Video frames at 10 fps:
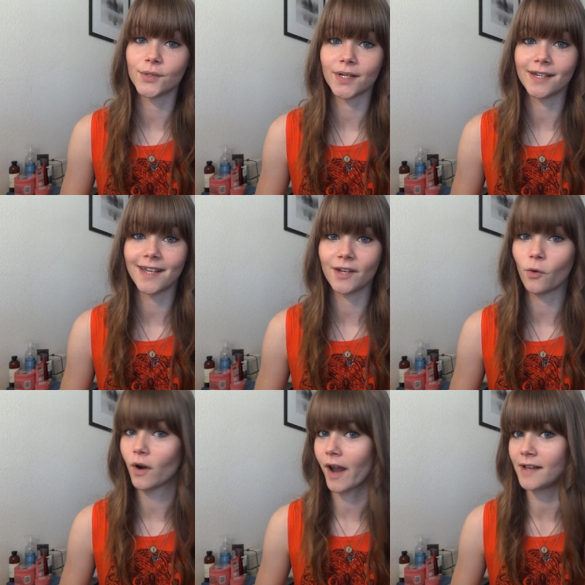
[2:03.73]
Laguna and
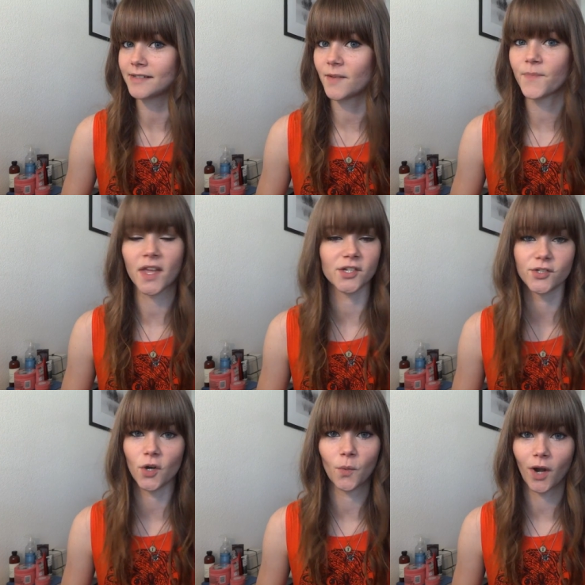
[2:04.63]
Orgasm. They
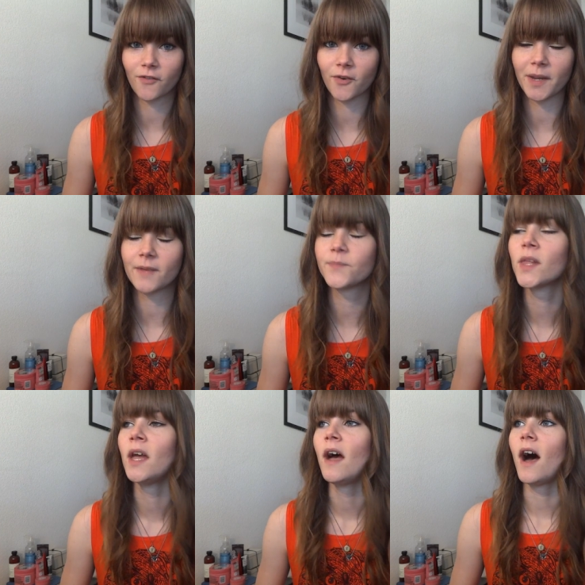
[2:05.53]
just don't work for me.
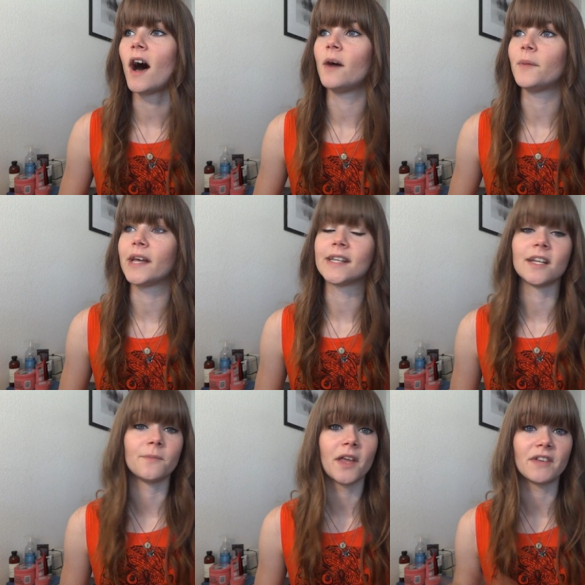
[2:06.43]
Um, I ended
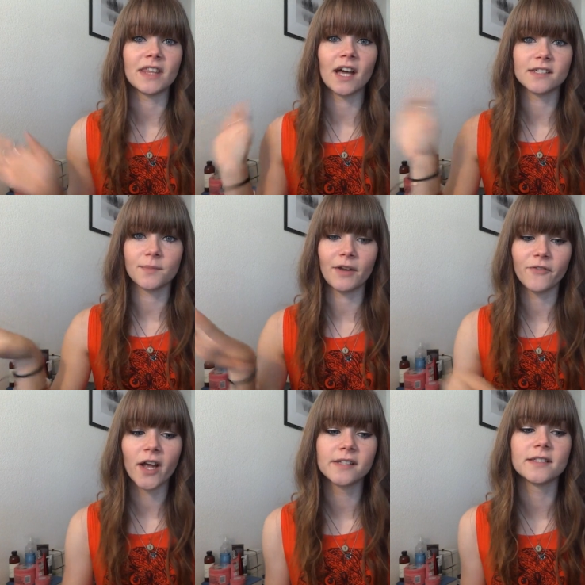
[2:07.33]
up giving that to my
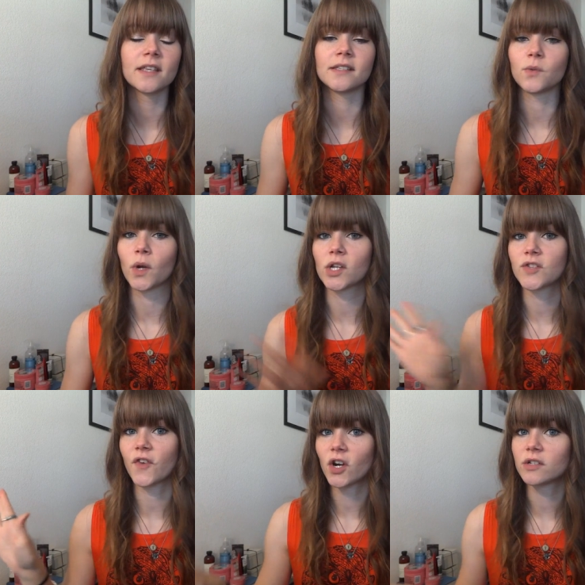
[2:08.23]
friend because it
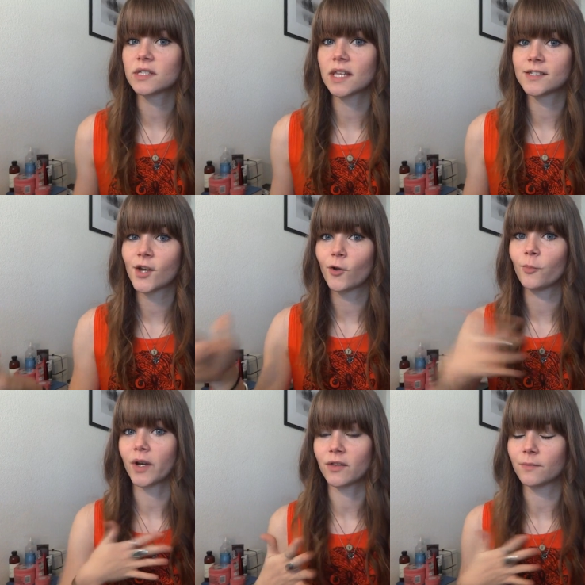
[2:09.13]
works for her skin
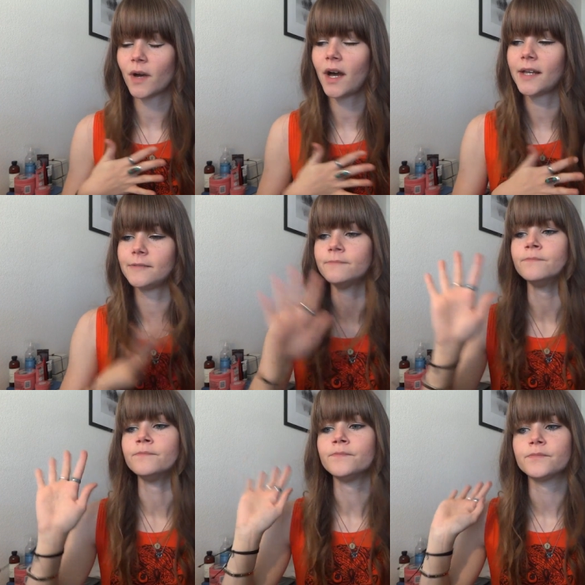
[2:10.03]
tone better than mine.
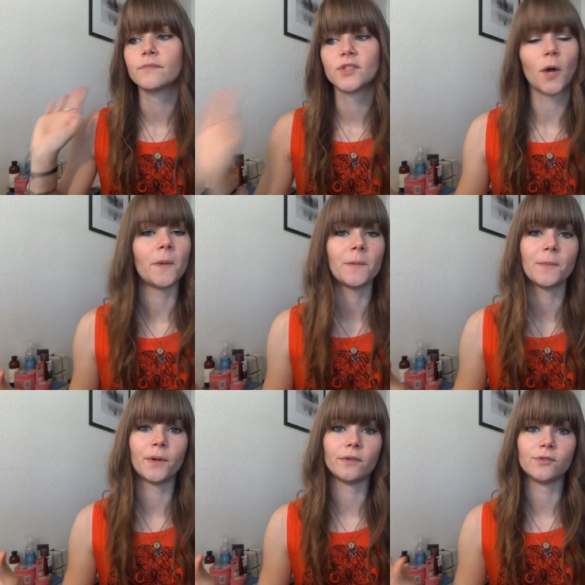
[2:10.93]
So many
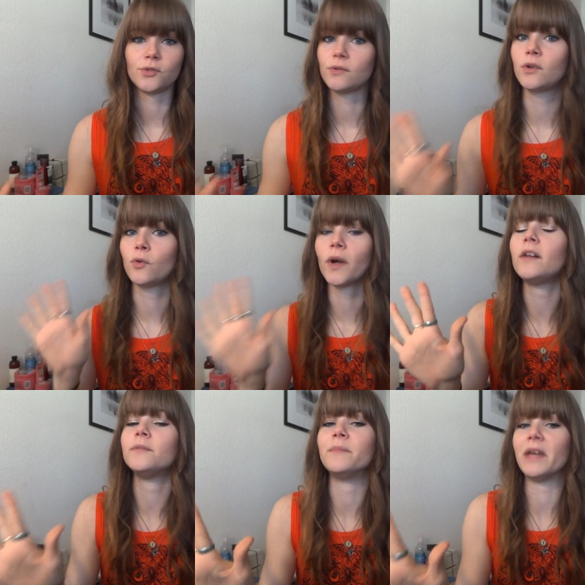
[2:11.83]
people
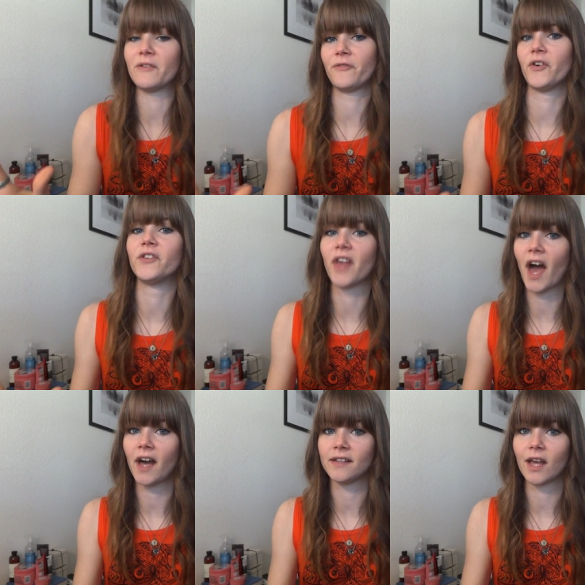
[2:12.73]
grilled me for
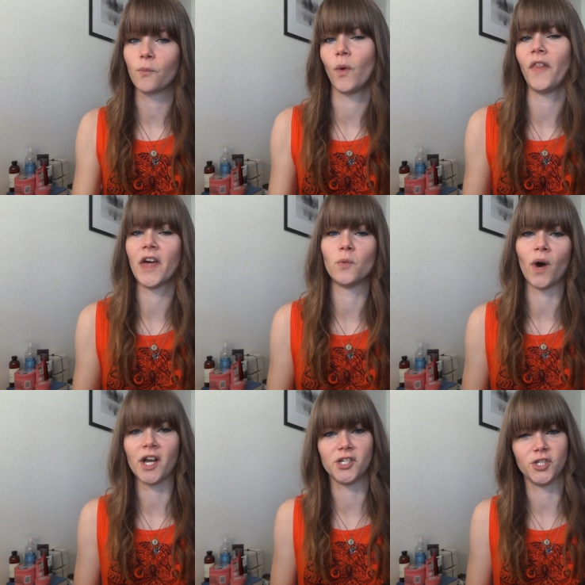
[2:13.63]
that, like, well then
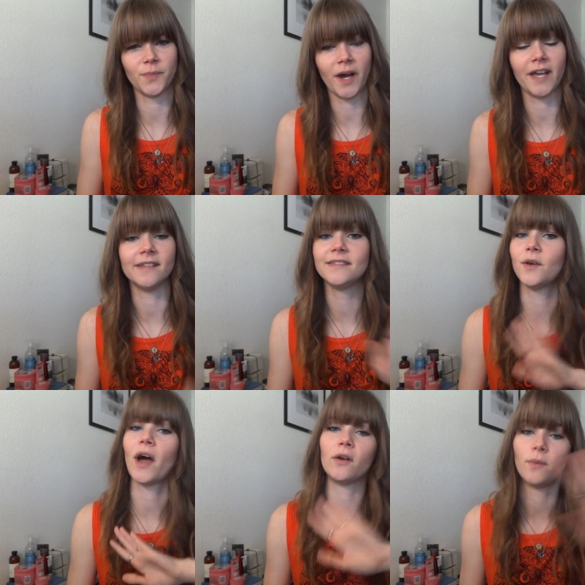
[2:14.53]
why'd you buy it?
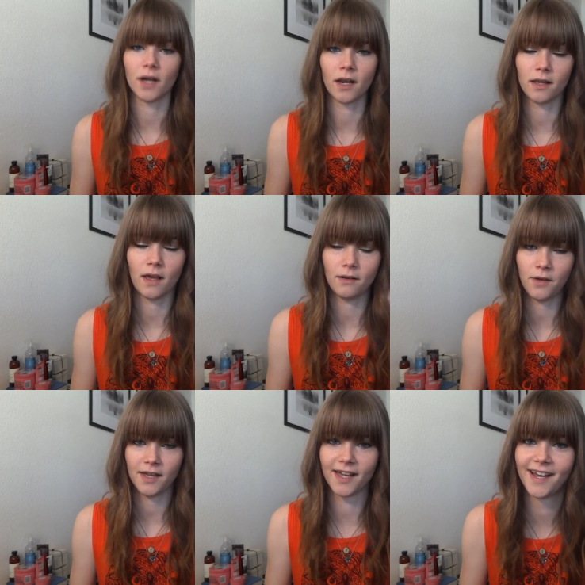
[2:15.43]
So I don't want any of that,
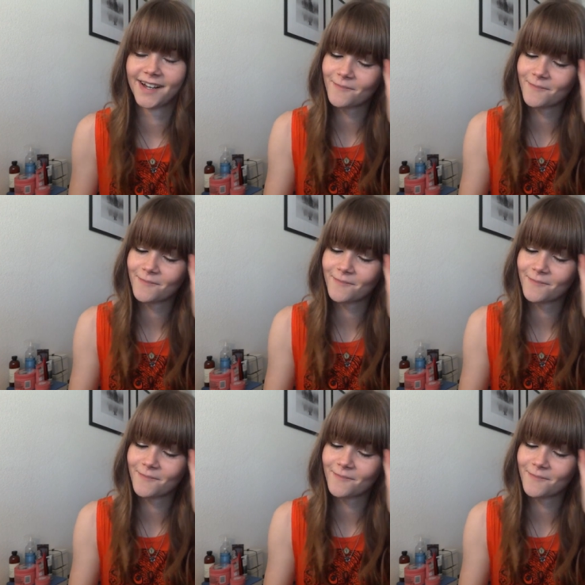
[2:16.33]
okay?